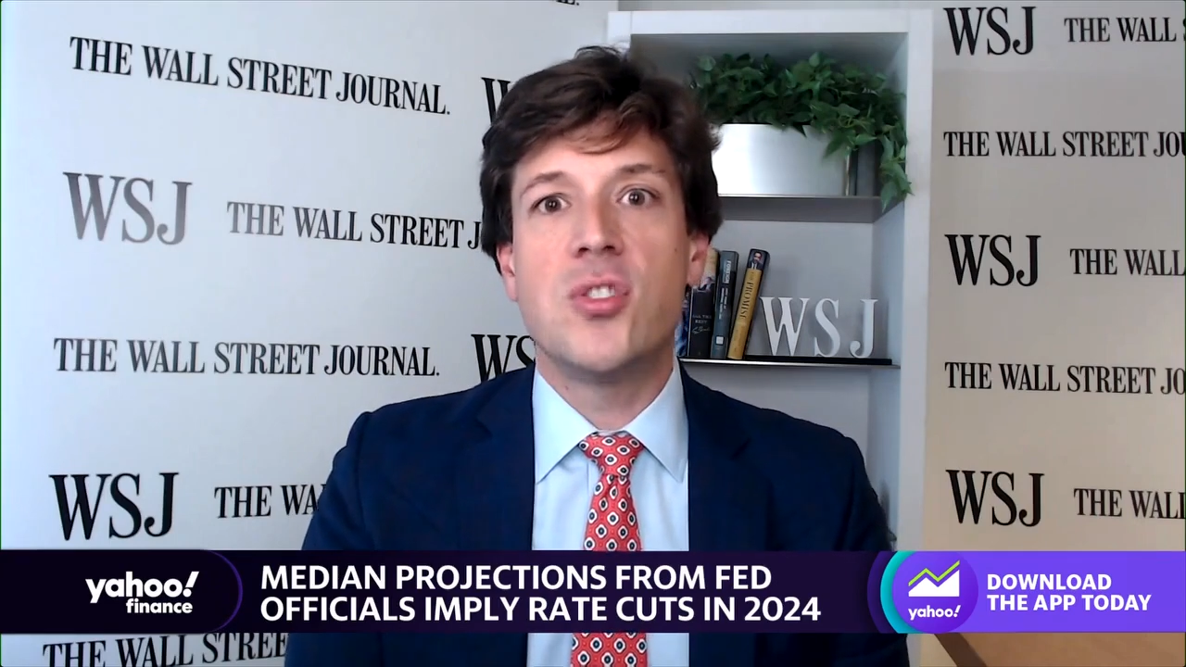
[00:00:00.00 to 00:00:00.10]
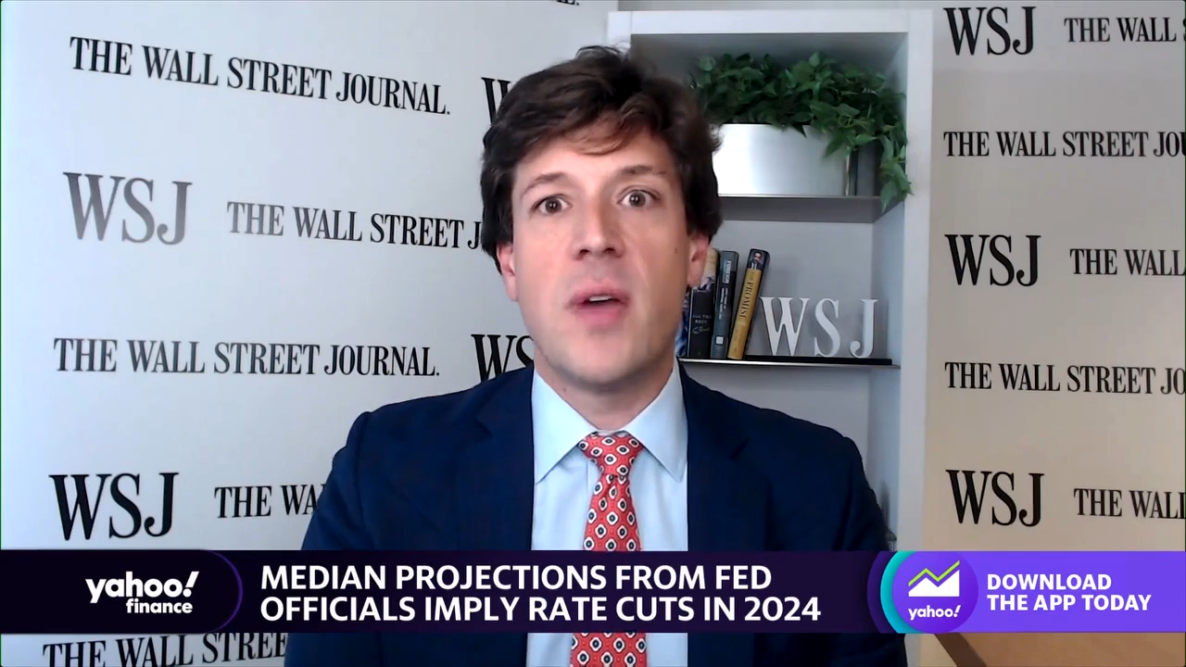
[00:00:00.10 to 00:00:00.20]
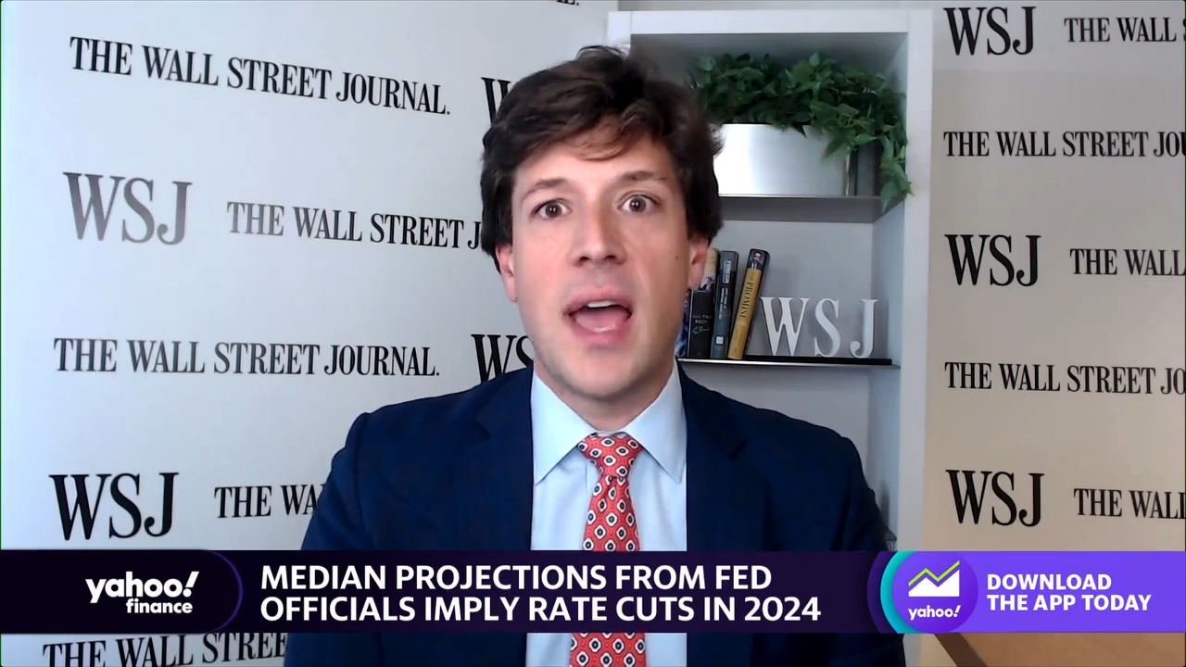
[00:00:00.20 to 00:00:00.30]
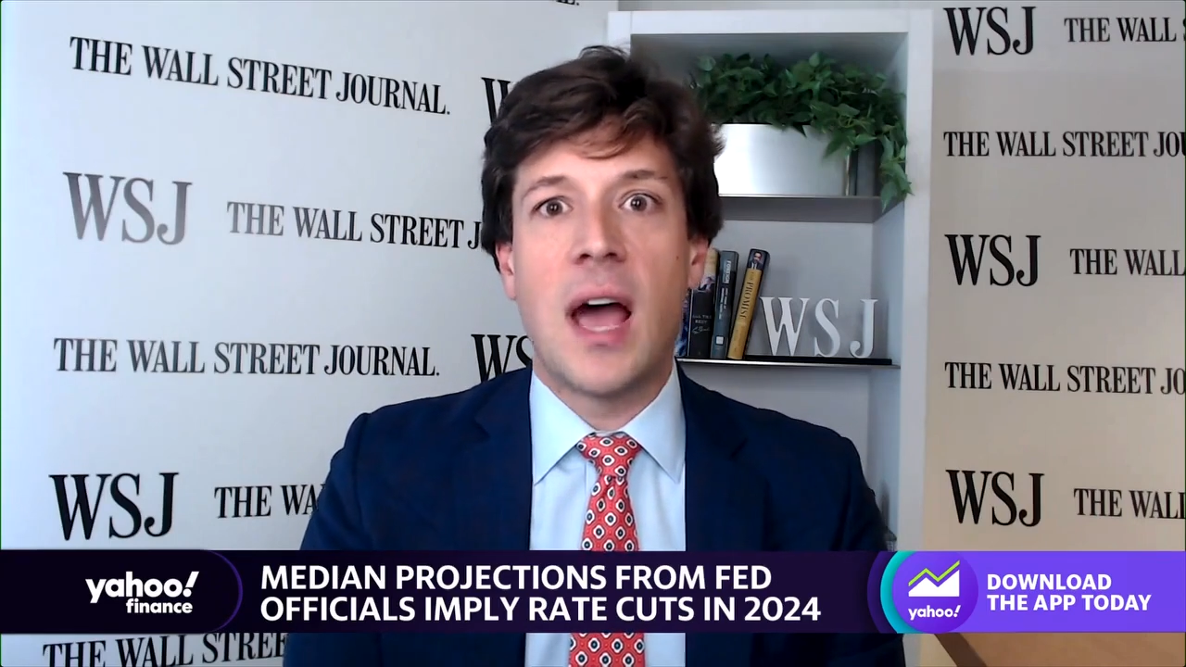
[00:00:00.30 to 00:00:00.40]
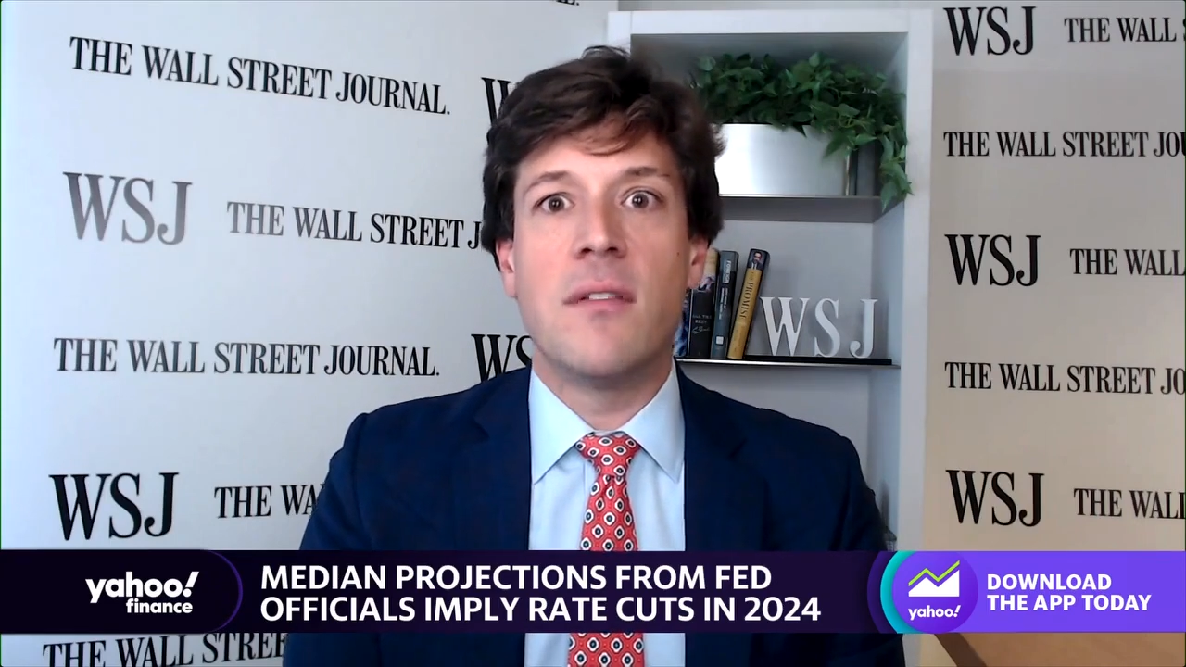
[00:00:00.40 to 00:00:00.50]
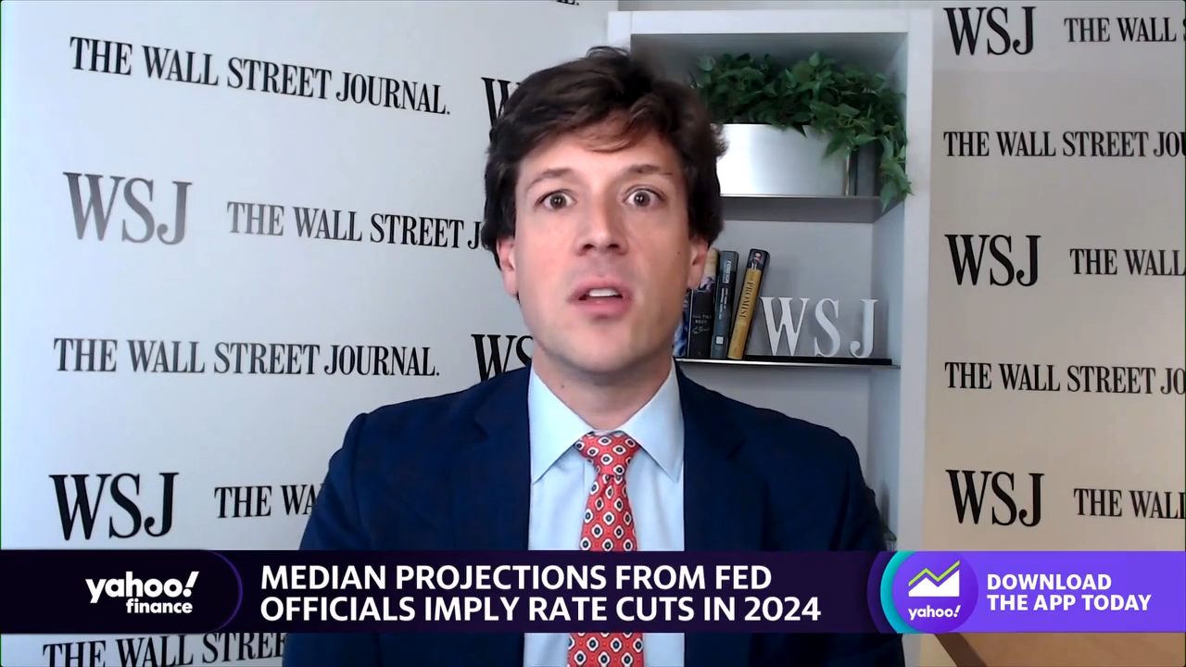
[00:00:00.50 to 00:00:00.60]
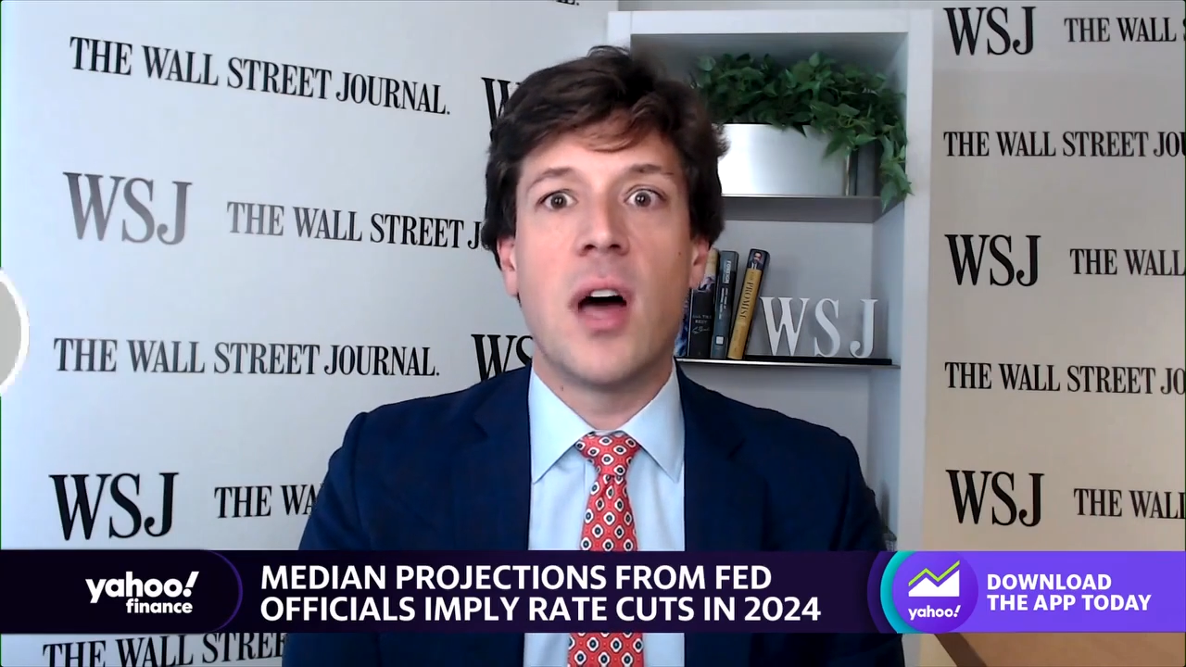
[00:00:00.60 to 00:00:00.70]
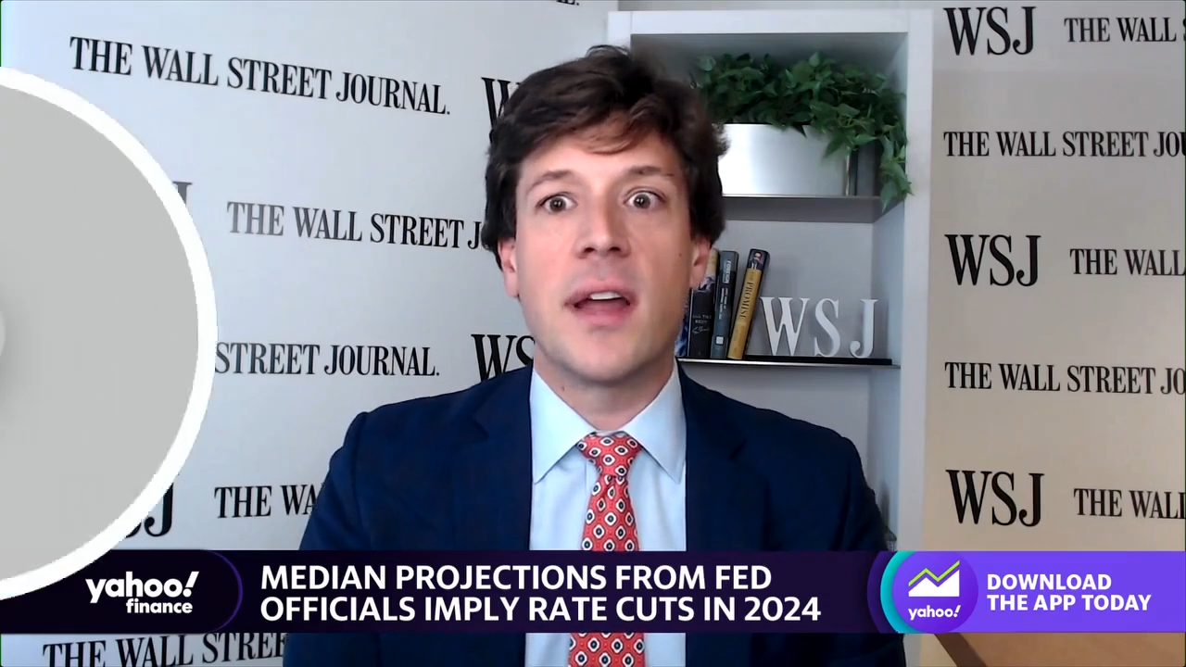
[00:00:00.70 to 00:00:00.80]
you have a